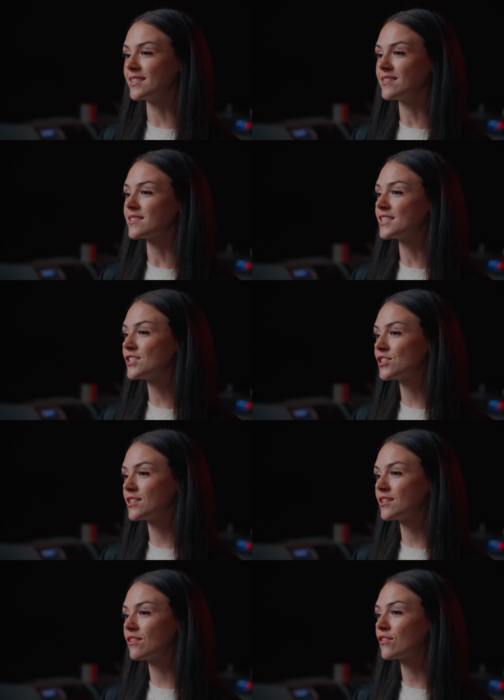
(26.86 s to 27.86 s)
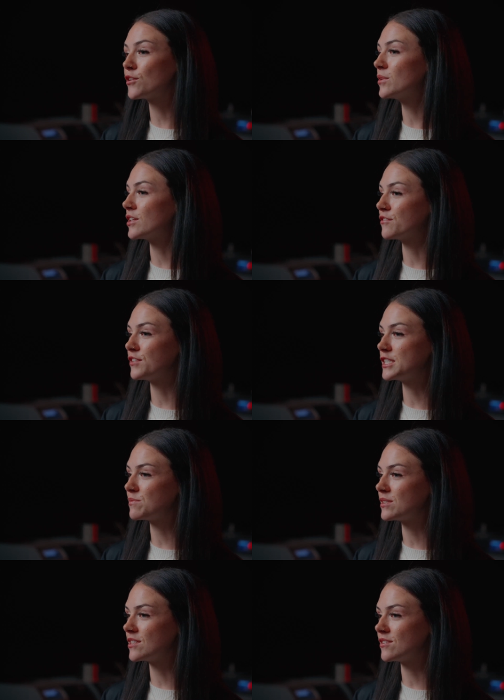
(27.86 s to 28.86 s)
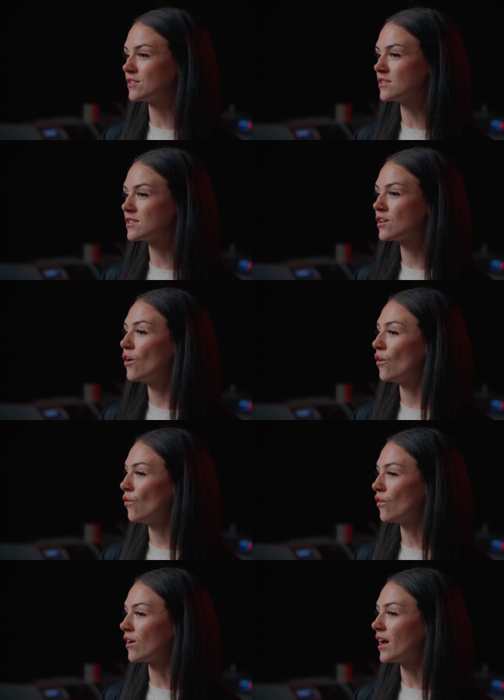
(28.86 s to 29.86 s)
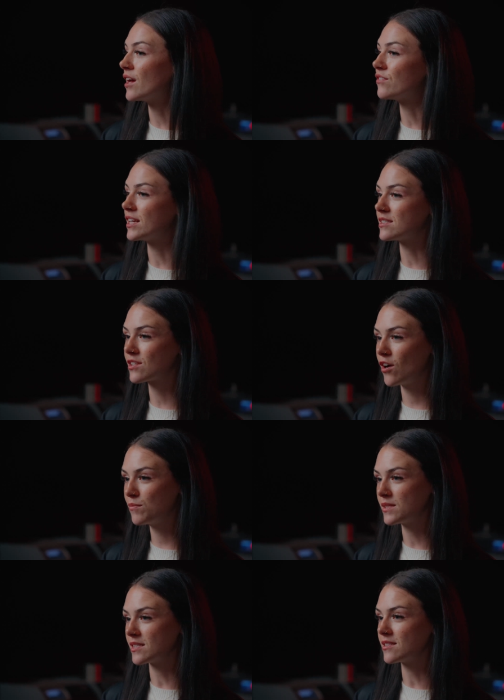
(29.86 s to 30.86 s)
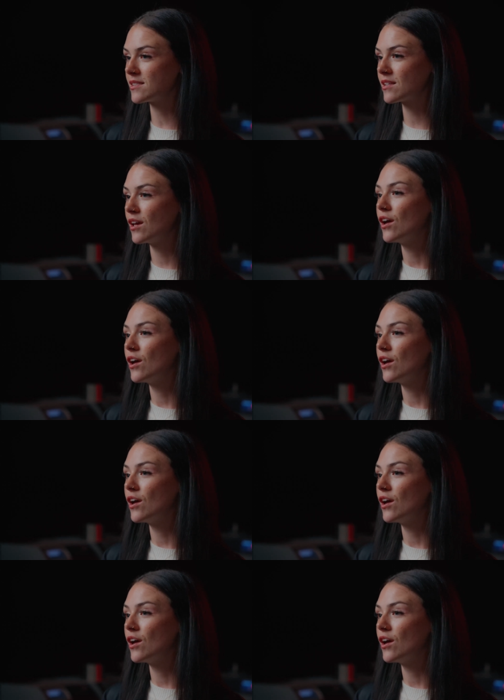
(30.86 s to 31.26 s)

insulation, thermal interface materials, or advanced composites,